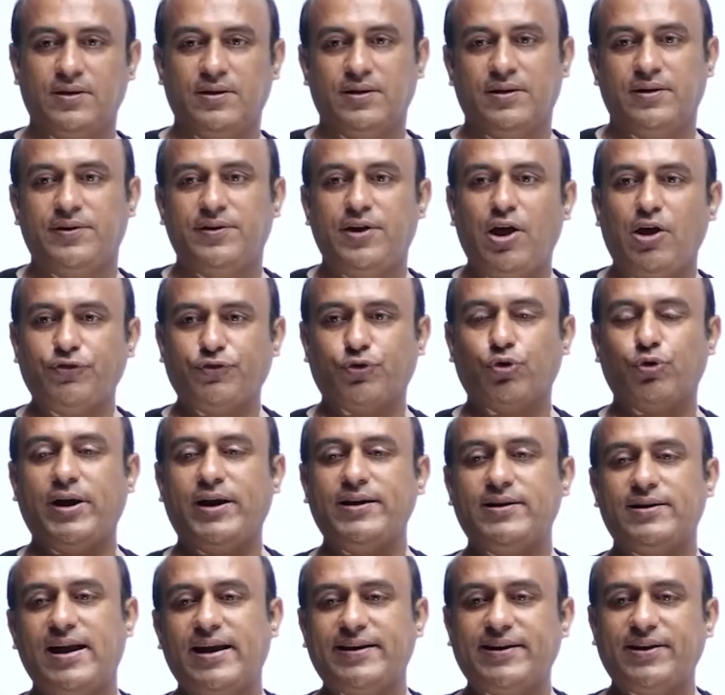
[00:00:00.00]
Now
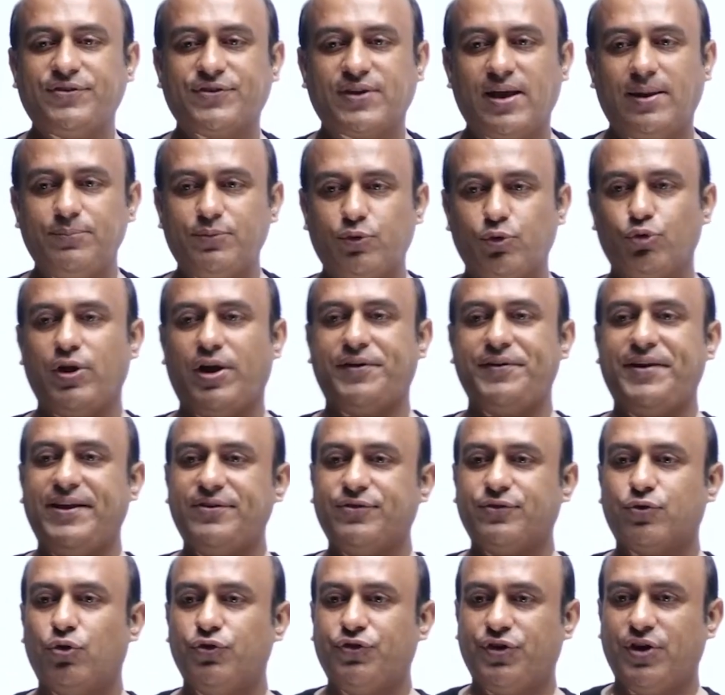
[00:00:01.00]
student, let us come to the next
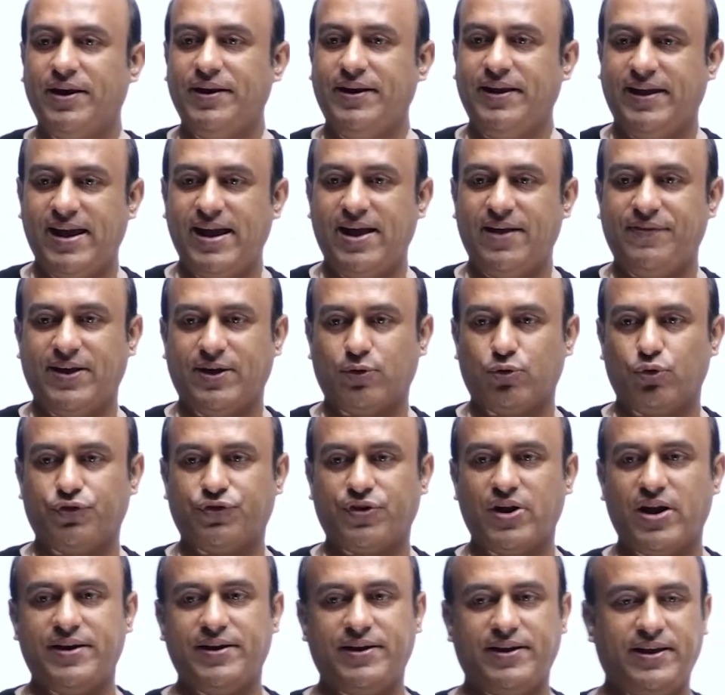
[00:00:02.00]
question. Here the
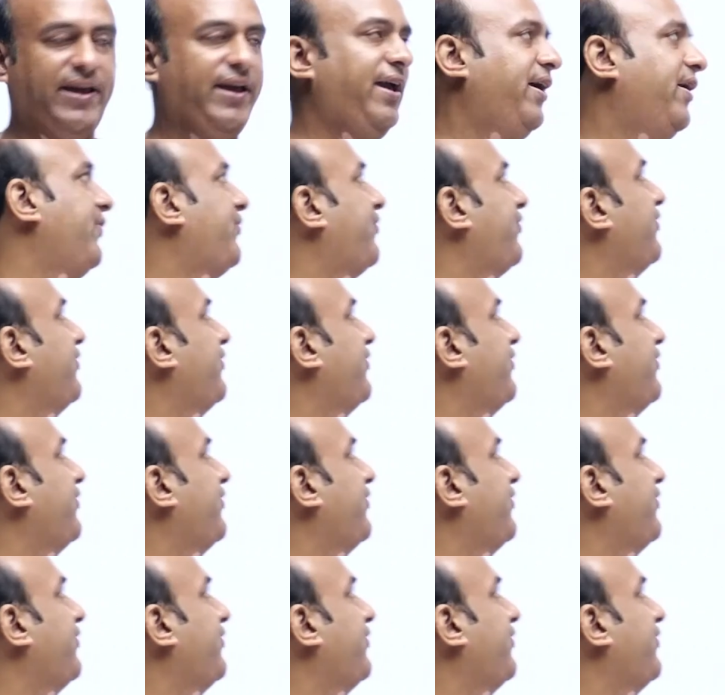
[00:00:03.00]
question is,